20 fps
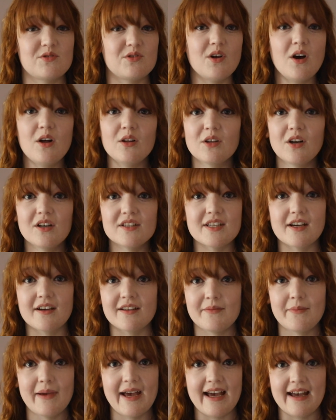there's not a lot to
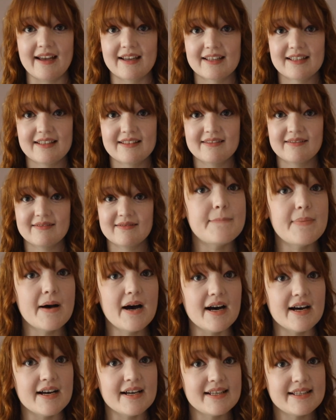unpack.
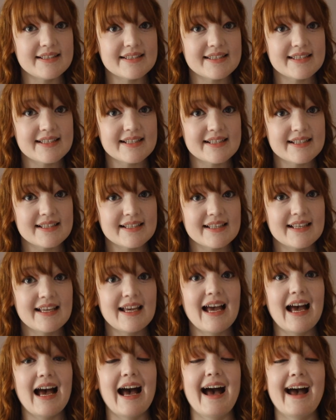But
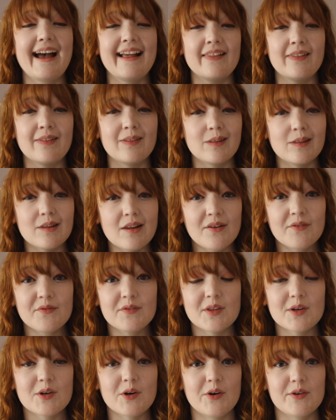I
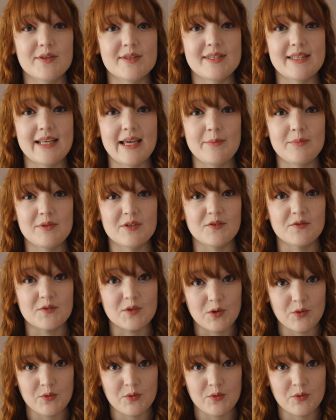love the concept of